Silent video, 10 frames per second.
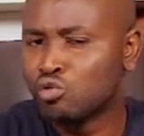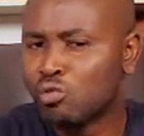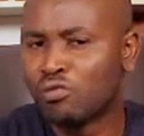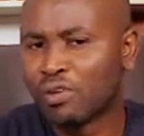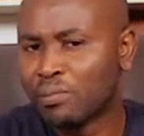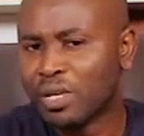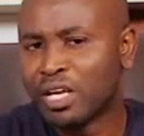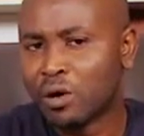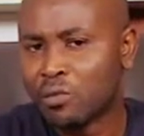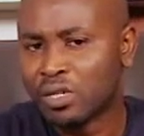
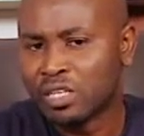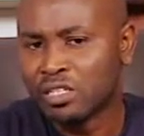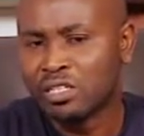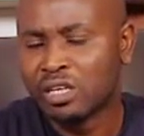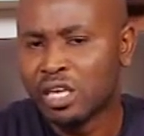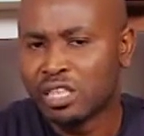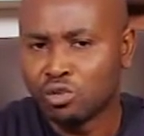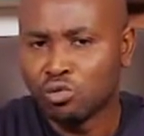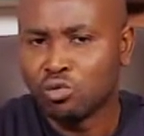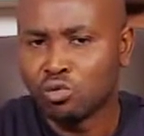familiar with it,
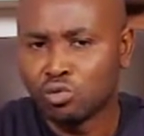you